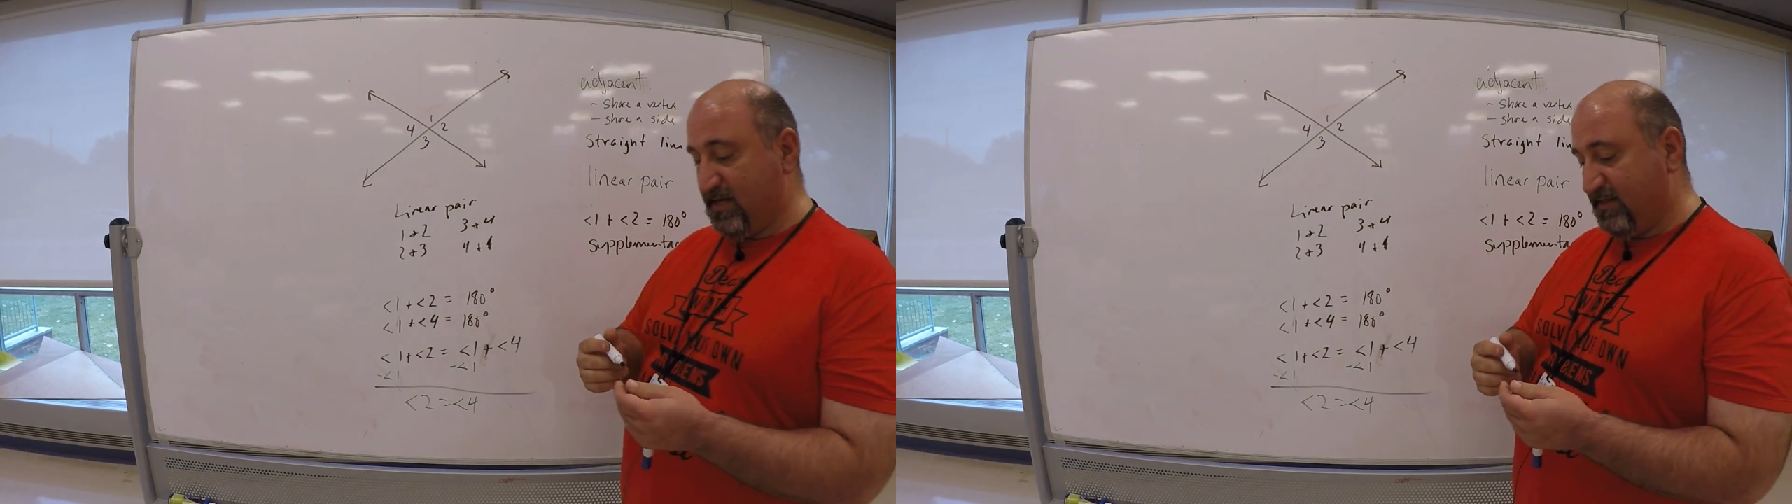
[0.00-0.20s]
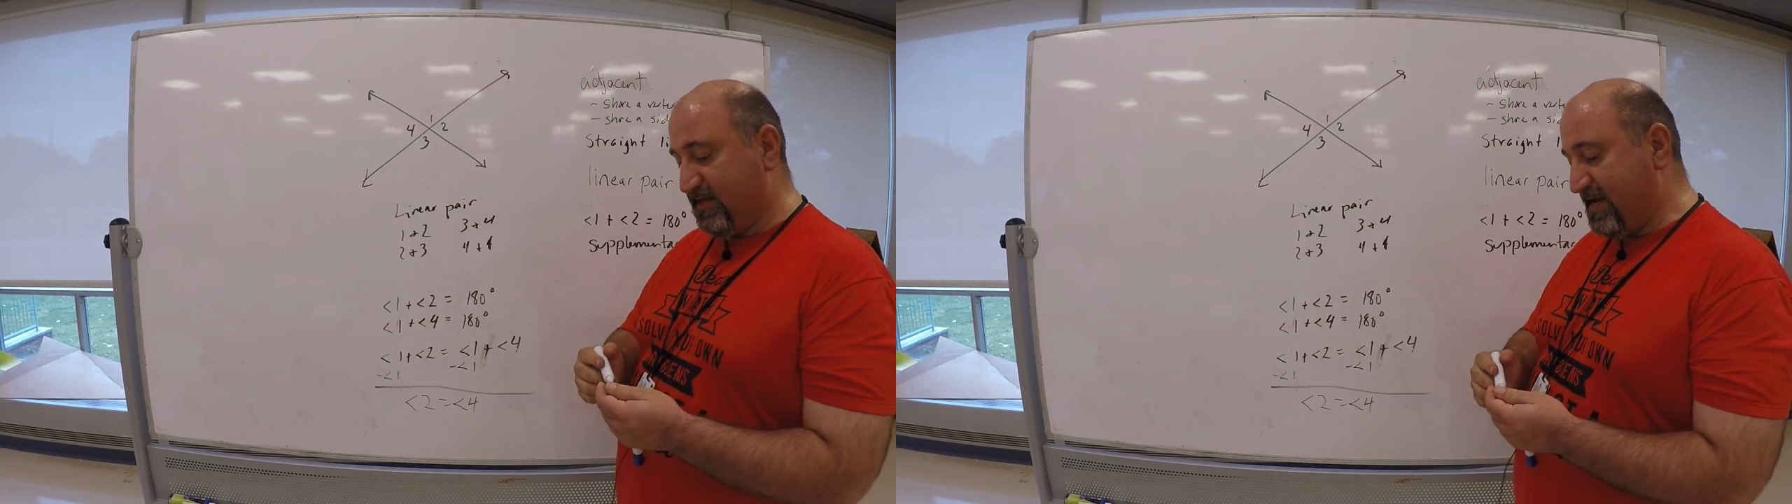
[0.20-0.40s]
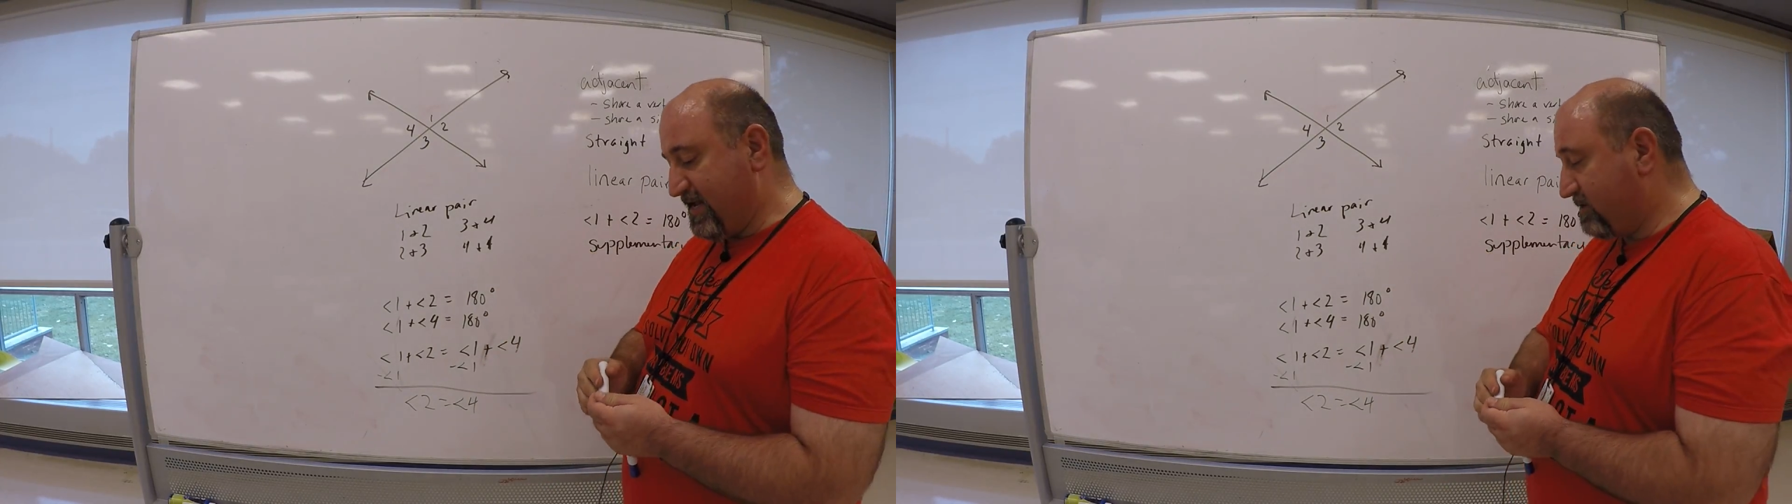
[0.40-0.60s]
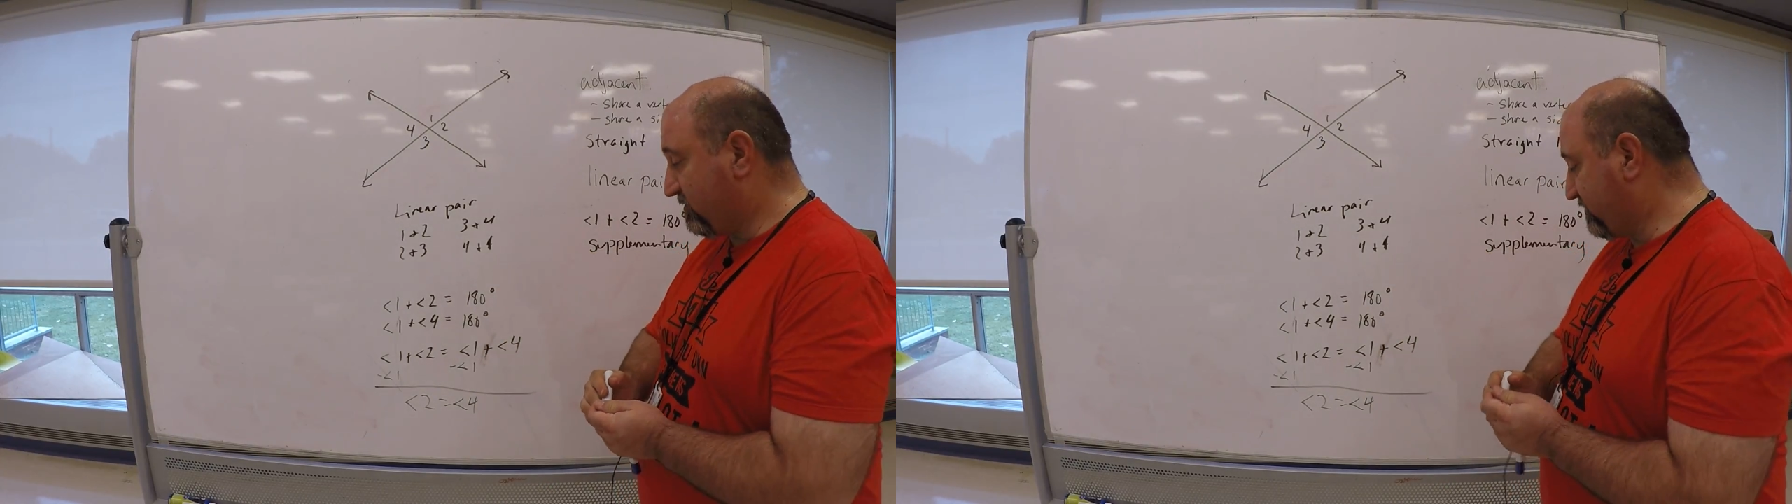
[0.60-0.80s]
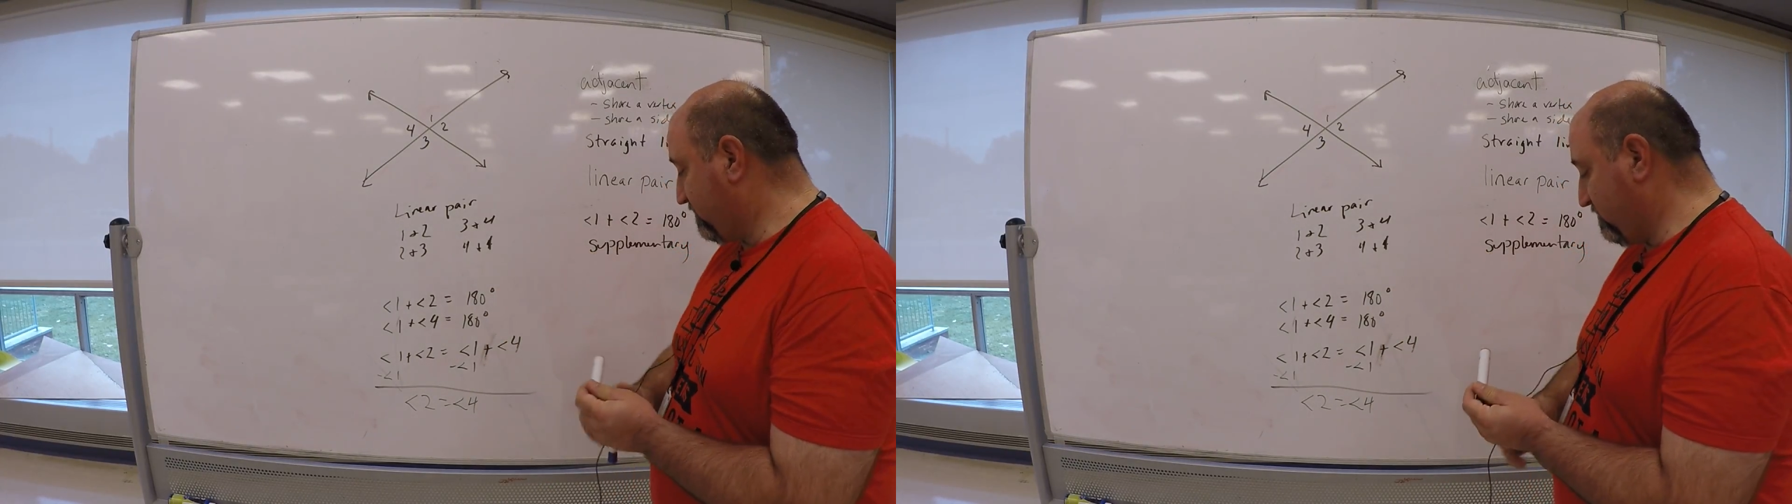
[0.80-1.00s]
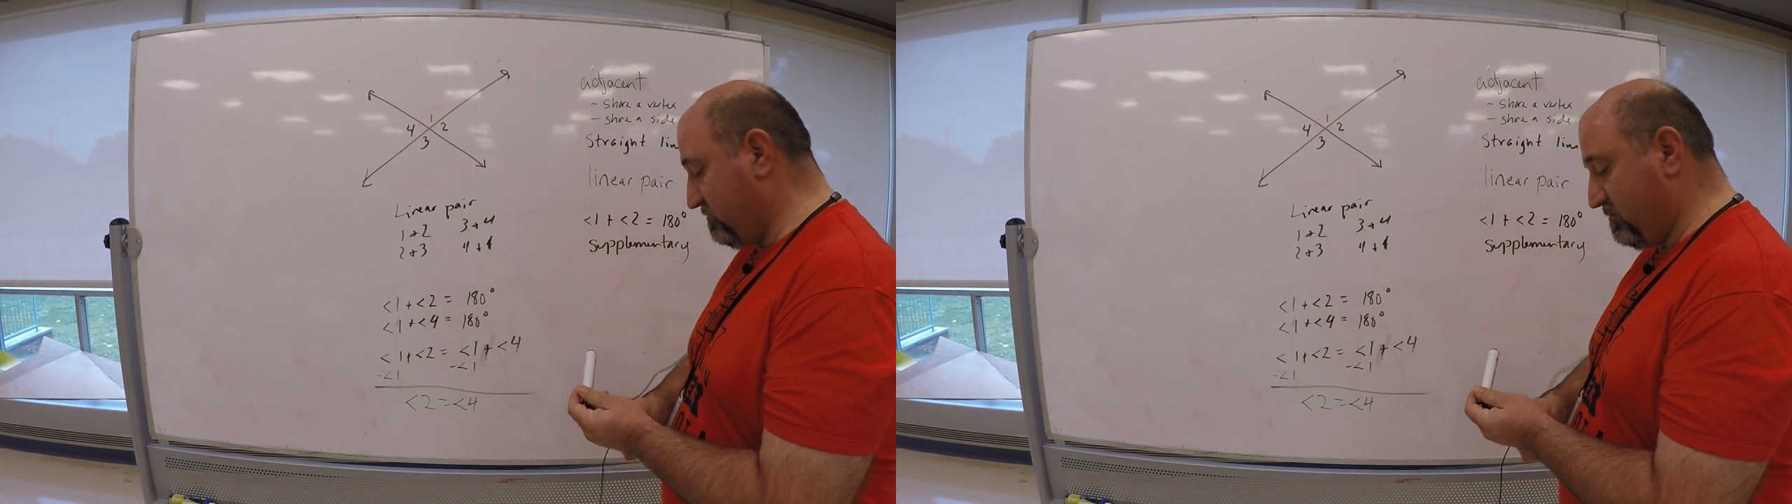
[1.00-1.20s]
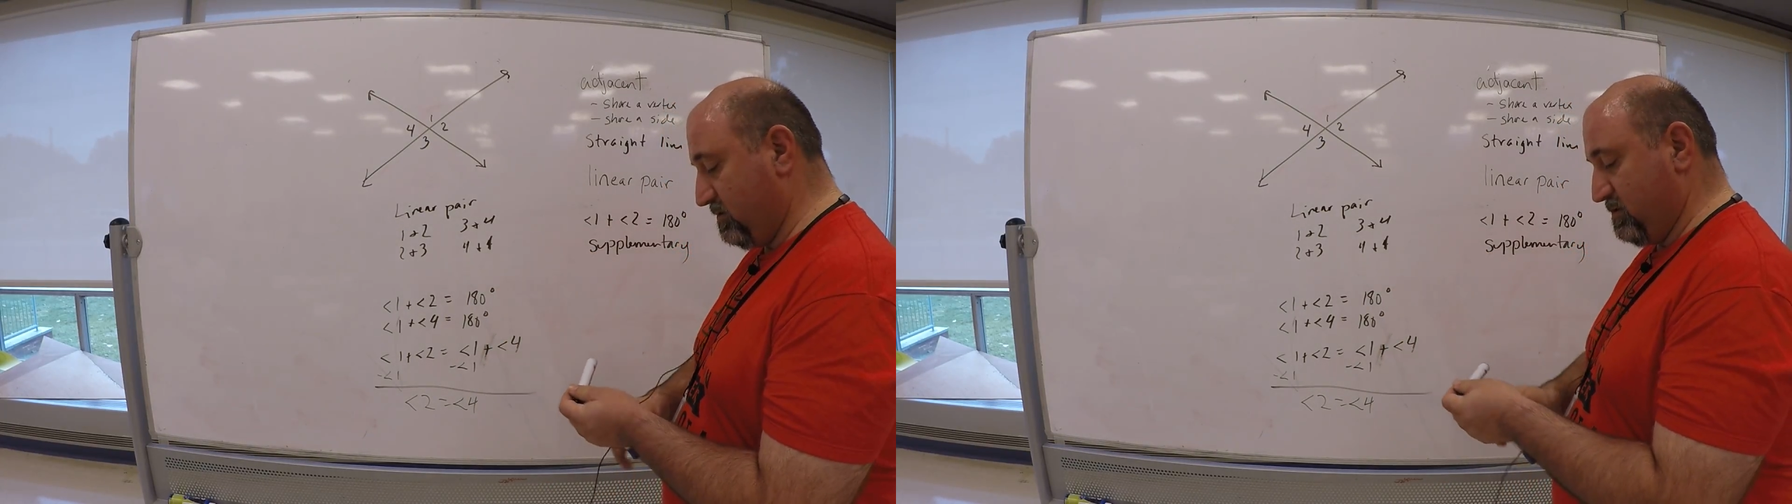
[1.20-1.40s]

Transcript: that angle 2